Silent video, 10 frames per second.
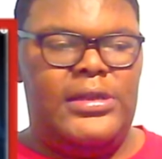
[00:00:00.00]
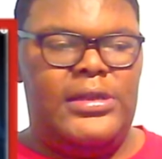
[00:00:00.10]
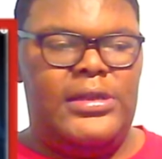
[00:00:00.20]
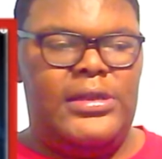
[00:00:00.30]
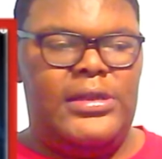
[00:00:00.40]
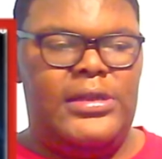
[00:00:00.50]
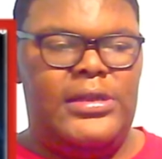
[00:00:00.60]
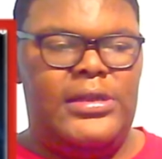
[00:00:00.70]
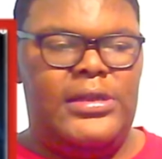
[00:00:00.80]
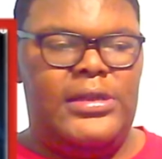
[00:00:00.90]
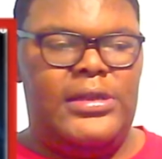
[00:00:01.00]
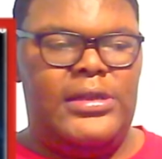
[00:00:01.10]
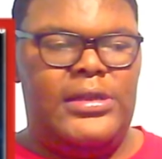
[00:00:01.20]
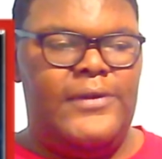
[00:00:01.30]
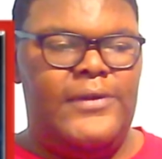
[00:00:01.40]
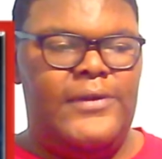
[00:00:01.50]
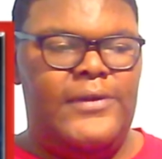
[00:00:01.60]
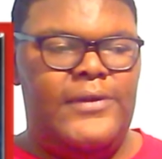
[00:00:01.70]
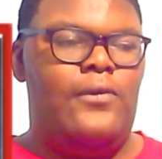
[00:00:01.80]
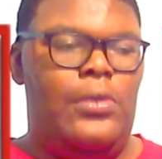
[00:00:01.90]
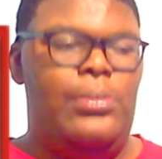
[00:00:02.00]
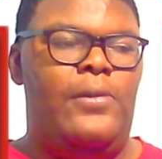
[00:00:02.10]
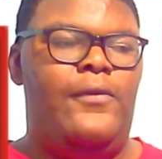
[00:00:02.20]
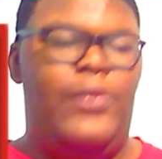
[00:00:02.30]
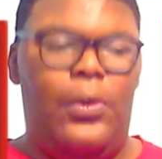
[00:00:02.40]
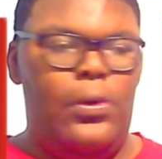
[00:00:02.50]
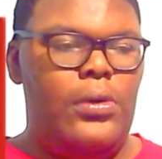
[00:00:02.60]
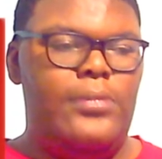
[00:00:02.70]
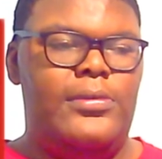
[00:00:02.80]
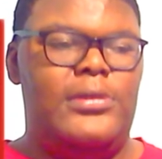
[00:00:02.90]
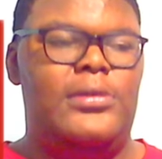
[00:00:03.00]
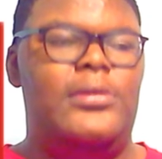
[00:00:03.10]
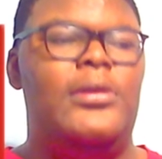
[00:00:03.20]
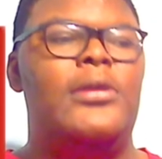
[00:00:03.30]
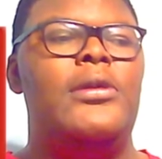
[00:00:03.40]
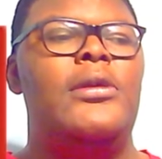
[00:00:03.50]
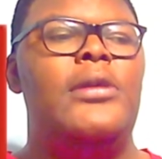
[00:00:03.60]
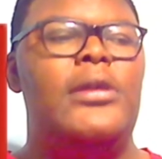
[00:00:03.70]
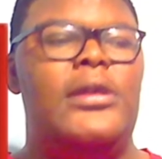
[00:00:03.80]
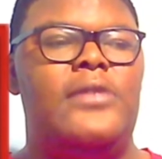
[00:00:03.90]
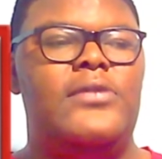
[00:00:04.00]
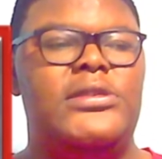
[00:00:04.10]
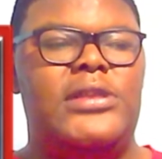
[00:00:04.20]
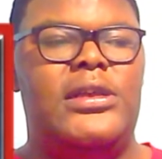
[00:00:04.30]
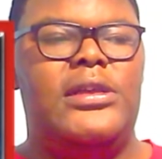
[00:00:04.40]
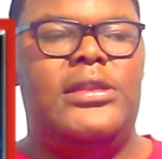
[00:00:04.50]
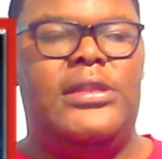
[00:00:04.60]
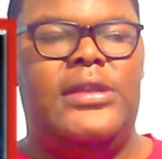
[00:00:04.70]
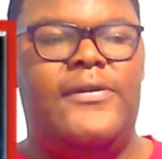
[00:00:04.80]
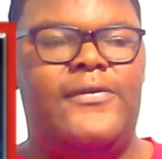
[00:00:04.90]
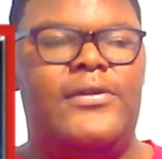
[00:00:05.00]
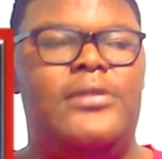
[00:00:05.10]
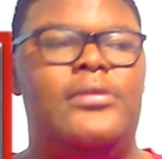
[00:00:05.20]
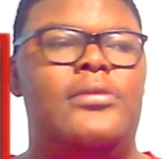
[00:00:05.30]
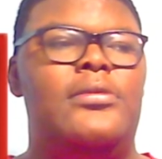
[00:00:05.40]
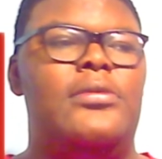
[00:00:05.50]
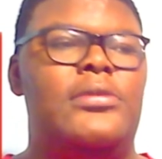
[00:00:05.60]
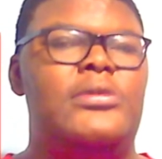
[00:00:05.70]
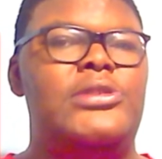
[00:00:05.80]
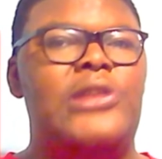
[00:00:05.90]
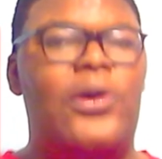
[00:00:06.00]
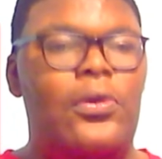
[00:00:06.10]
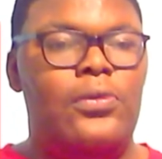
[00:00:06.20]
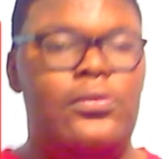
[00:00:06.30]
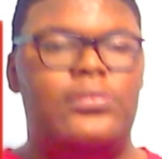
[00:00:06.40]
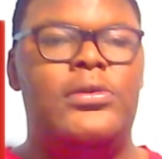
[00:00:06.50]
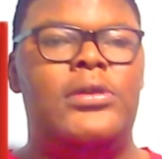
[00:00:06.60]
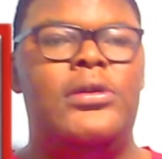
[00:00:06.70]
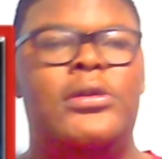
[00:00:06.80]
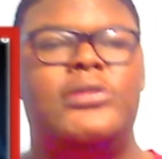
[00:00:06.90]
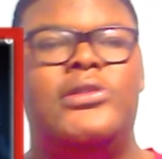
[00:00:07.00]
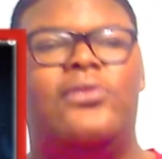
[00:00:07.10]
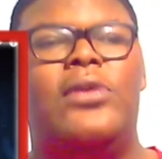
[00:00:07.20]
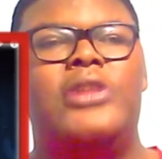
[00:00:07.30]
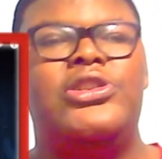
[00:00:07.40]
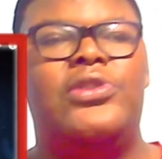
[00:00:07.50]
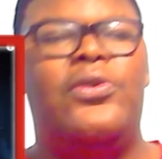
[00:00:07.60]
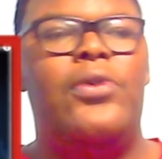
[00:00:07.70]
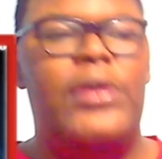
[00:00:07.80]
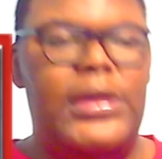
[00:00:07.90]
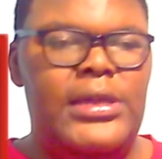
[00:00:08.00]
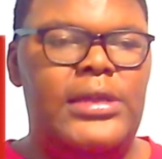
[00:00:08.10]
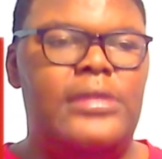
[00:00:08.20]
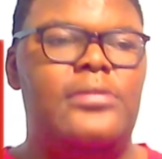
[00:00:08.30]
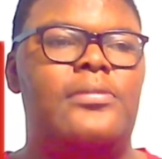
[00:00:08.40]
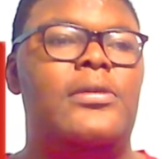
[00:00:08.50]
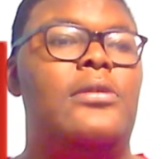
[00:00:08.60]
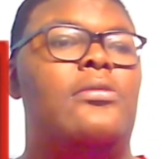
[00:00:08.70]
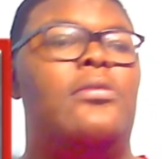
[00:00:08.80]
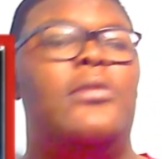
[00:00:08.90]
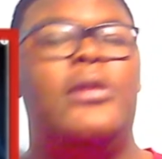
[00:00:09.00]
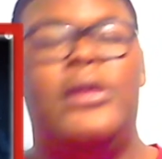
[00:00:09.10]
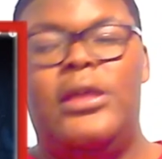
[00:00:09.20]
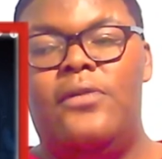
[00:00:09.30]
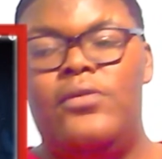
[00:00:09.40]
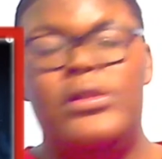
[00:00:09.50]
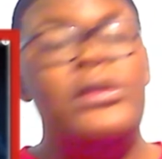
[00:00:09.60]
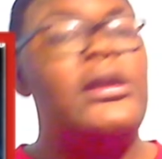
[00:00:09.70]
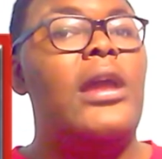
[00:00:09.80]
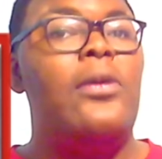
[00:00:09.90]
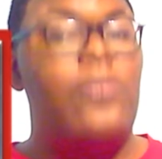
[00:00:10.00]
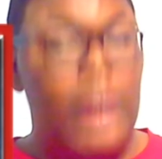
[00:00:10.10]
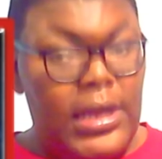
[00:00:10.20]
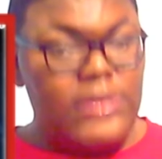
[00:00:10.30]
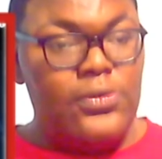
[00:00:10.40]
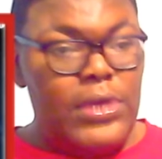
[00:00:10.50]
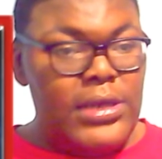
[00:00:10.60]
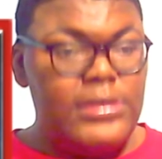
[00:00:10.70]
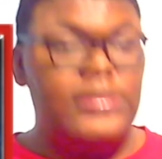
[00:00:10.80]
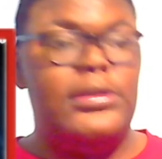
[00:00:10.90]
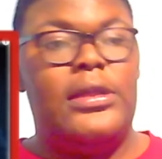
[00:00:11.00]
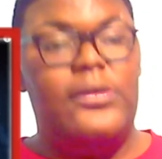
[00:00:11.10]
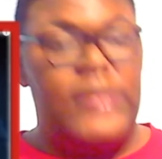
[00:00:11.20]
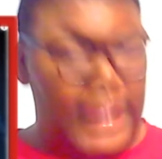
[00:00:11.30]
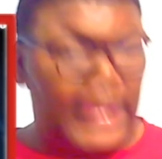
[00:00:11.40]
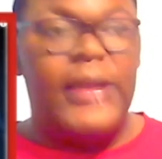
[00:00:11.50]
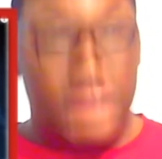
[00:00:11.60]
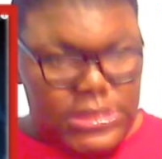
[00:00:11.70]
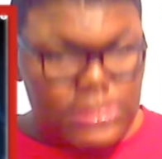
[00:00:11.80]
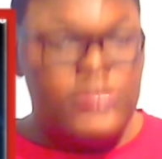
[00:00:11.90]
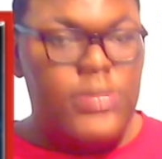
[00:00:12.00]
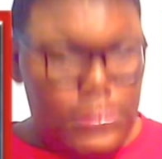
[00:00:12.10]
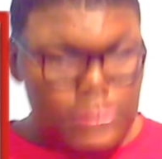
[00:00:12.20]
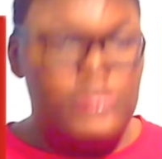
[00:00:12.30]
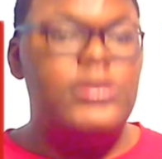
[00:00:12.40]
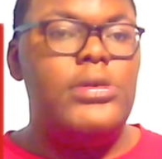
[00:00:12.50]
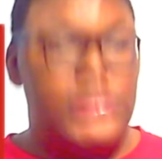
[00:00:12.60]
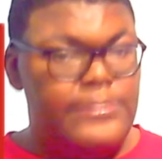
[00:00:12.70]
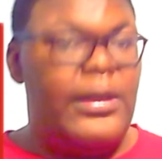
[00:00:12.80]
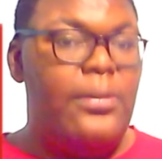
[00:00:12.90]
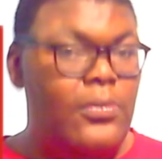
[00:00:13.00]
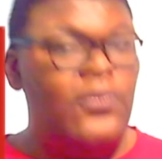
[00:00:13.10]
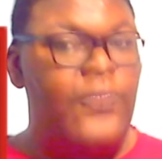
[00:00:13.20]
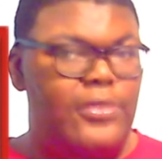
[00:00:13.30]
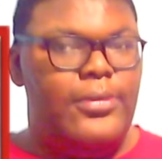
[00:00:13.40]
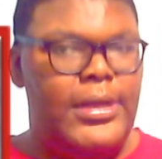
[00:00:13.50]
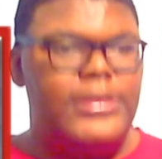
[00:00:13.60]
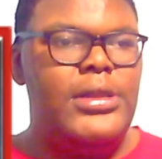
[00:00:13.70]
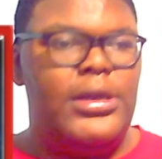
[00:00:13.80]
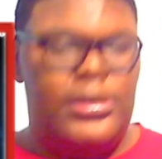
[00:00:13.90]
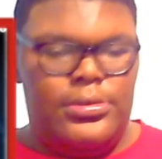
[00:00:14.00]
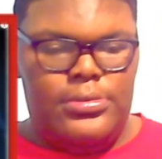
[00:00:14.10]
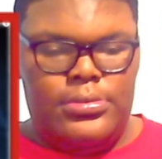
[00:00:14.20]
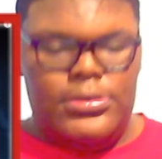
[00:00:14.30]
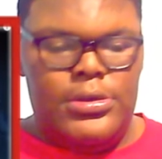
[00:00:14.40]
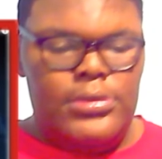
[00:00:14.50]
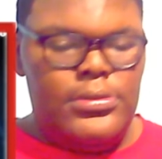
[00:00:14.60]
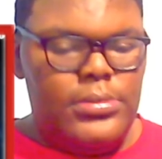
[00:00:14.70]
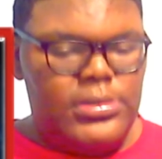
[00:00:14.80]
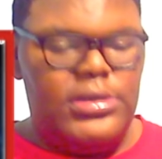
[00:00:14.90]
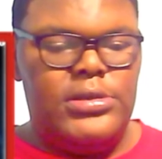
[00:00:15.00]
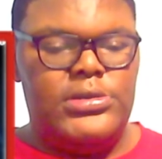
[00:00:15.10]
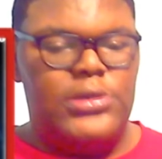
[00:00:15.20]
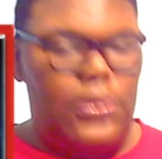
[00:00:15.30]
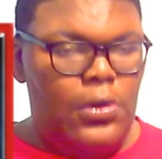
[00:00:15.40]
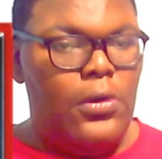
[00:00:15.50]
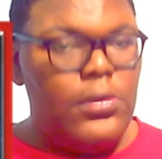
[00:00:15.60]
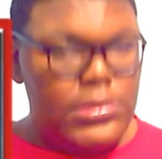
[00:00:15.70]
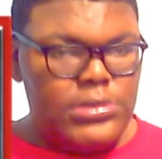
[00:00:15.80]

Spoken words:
it was not a different form of Thor, but it was like a different tone to watch Thor in. But if we look at Ragnarok, that is my movie right there. Because Hulk,